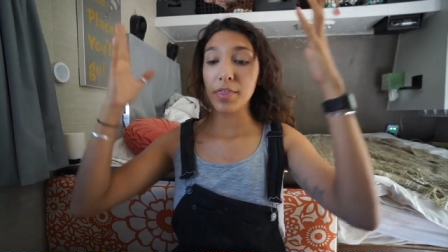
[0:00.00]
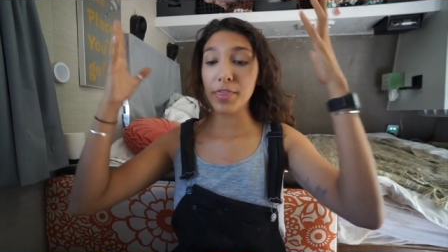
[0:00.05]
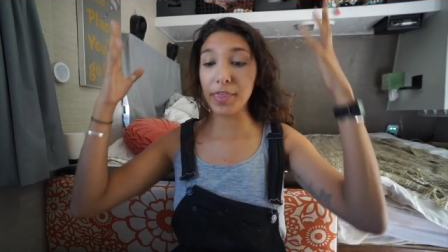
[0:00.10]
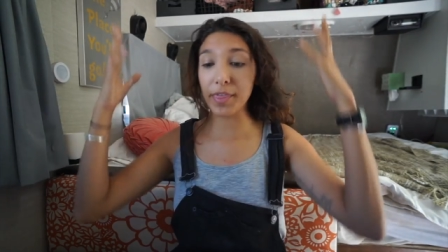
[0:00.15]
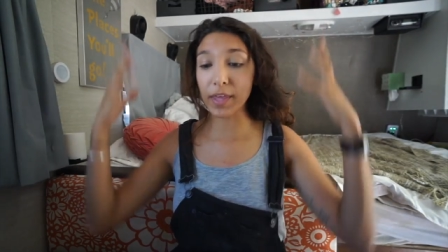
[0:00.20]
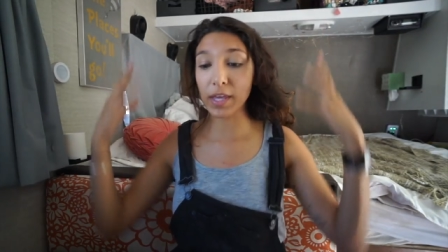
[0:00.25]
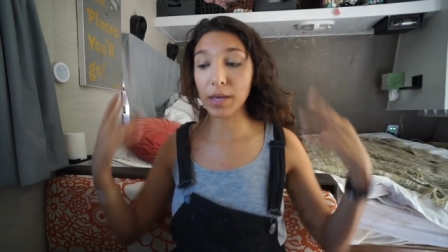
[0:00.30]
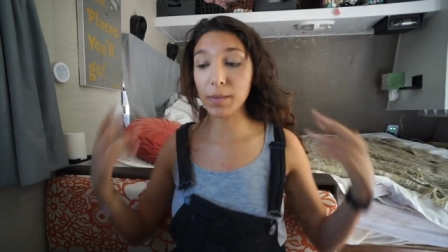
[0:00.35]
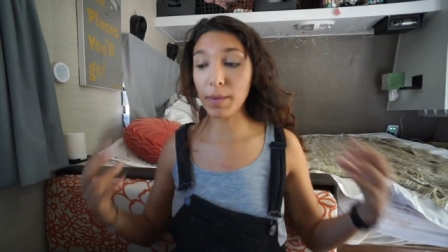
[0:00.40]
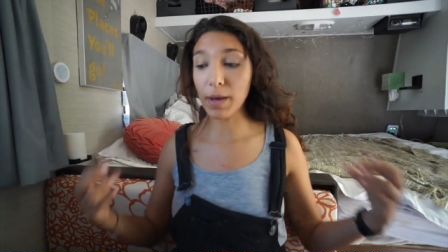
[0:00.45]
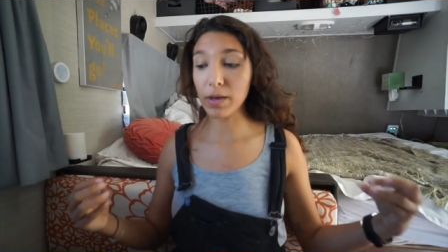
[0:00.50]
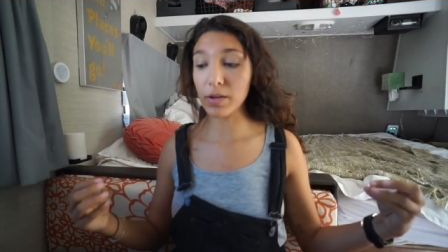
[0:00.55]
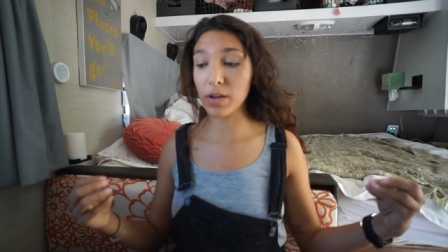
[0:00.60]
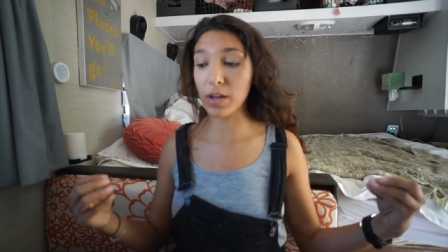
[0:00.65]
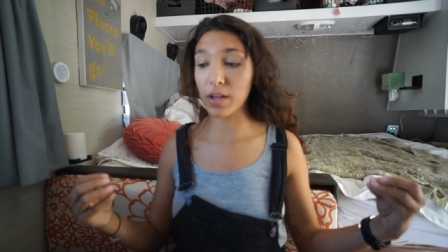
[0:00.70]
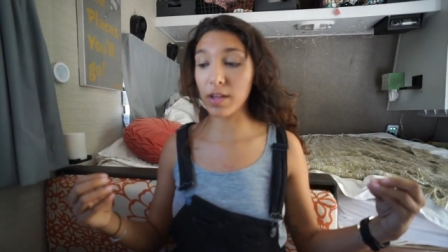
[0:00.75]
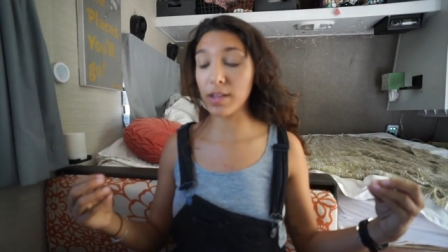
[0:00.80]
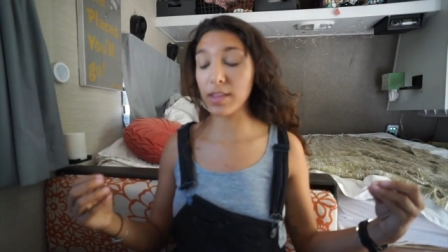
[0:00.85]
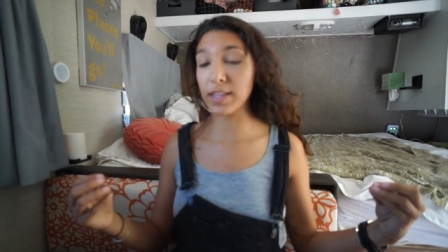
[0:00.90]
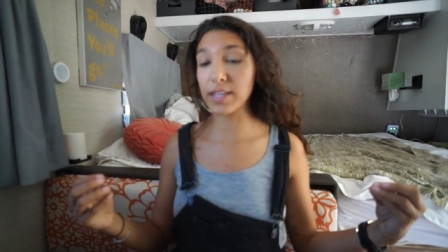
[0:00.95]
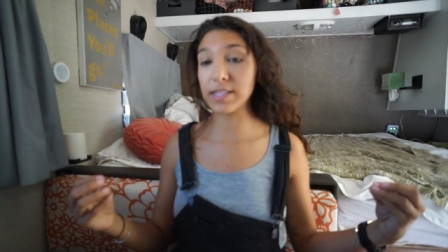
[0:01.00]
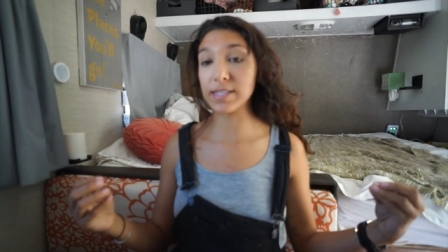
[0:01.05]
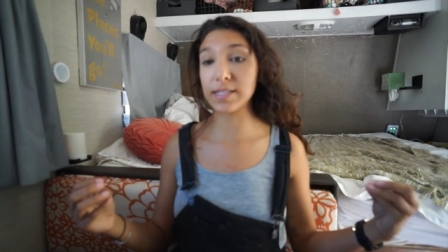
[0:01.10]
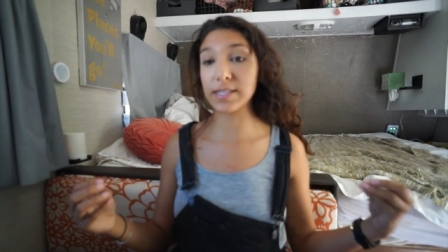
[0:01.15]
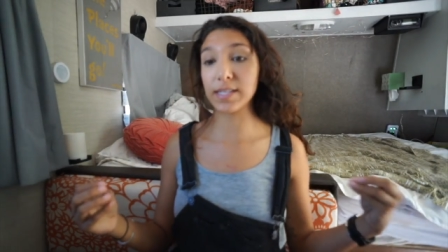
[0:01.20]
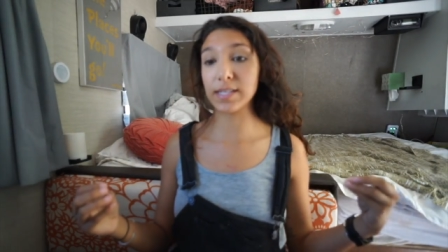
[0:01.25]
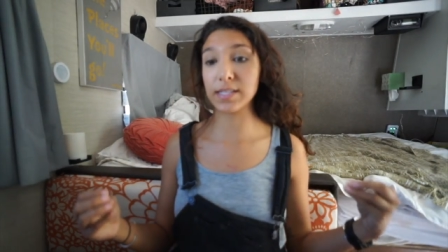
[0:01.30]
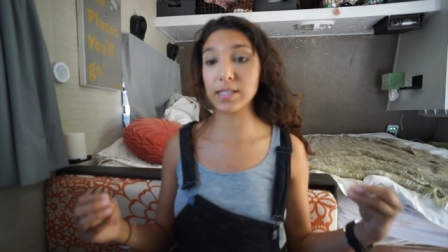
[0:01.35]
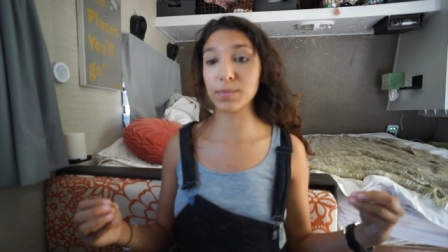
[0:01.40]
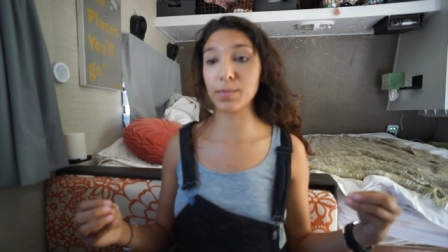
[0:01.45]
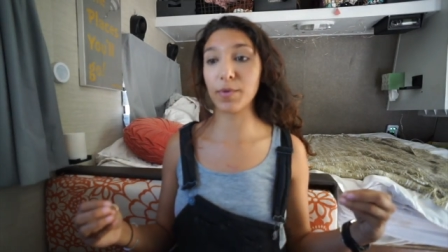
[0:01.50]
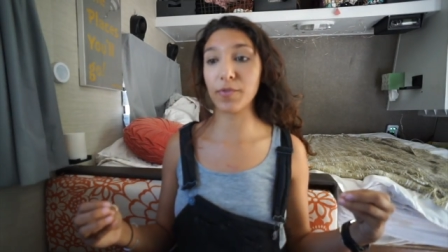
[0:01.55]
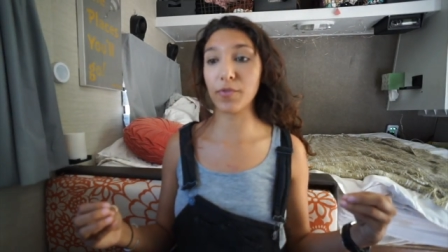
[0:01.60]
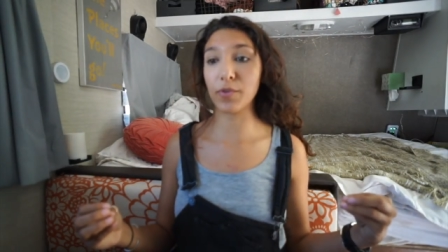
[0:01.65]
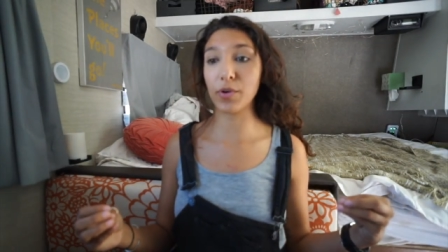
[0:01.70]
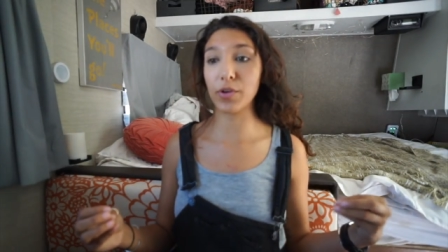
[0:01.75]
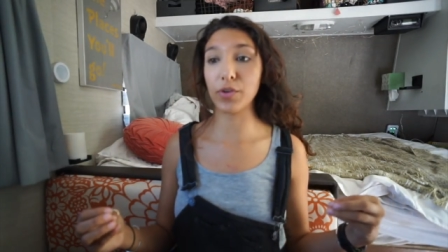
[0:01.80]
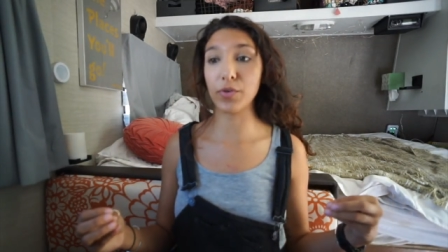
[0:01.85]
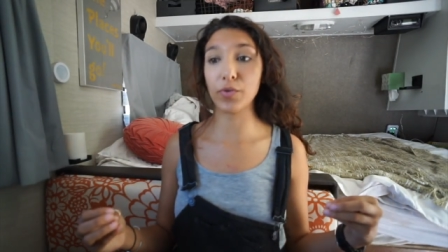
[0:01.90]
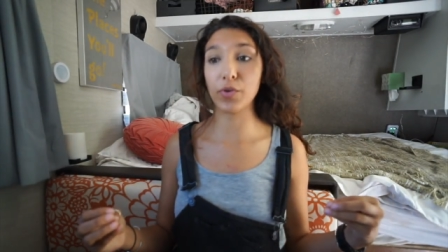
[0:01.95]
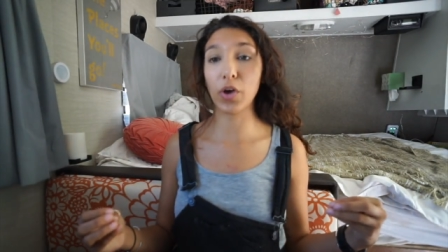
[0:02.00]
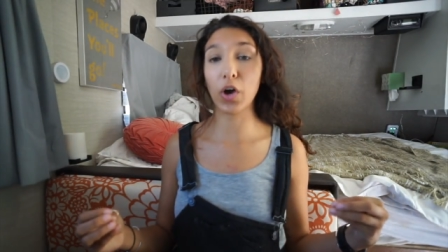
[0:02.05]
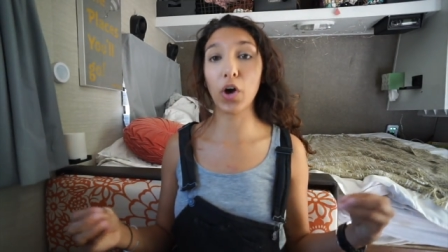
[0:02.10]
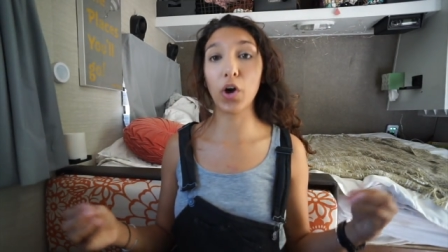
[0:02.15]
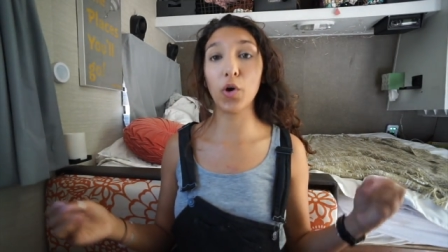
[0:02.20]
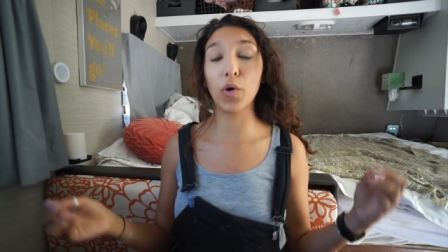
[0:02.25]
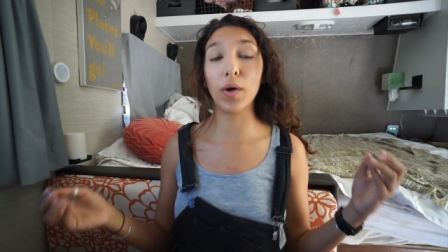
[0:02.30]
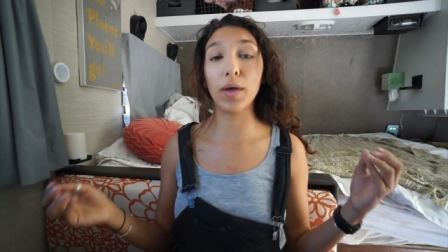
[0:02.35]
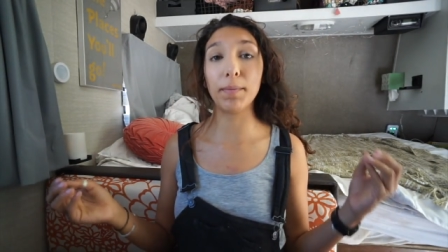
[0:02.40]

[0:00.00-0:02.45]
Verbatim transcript: Think about all these things before you go